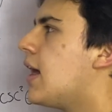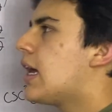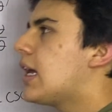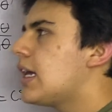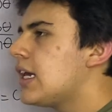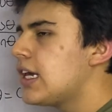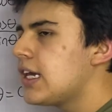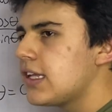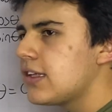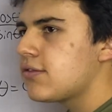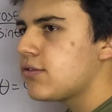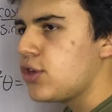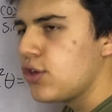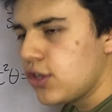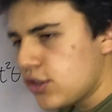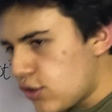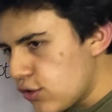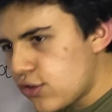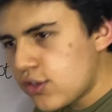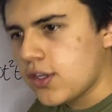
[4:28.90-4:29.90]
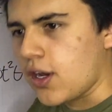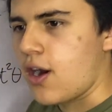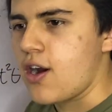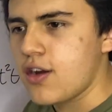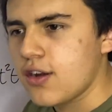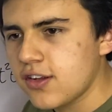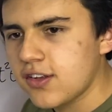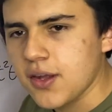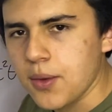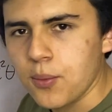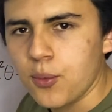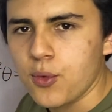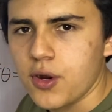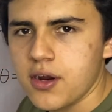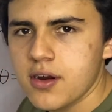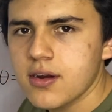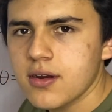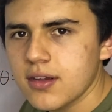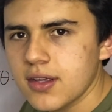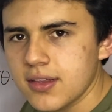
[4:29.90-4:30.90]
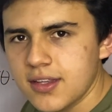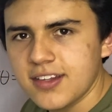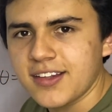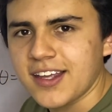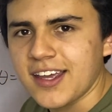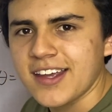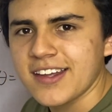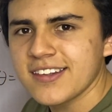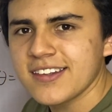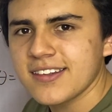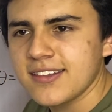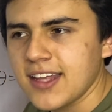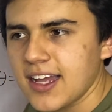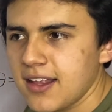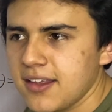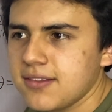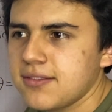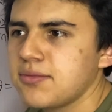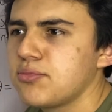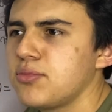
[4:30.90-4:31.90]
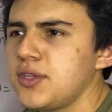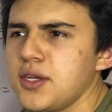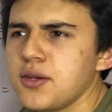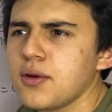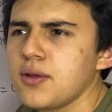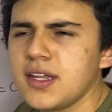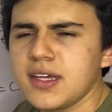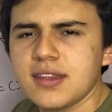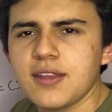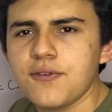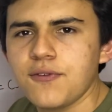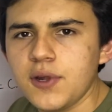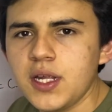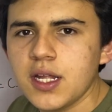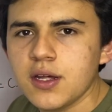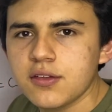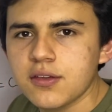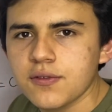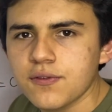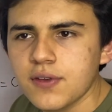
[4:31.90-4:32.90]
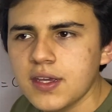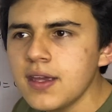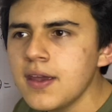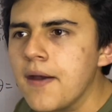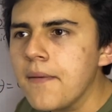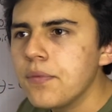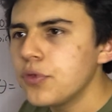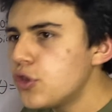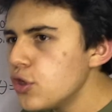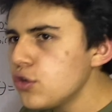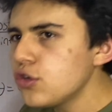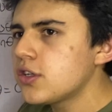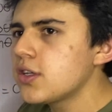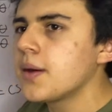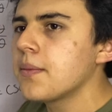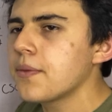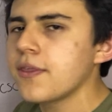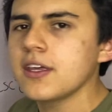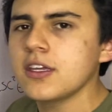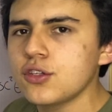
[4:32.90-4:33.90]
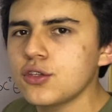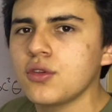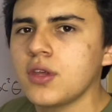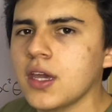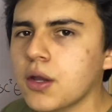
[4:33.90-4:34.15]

is you need to start somewhere, in this case. That is, you know, like the philosophy. Do something to the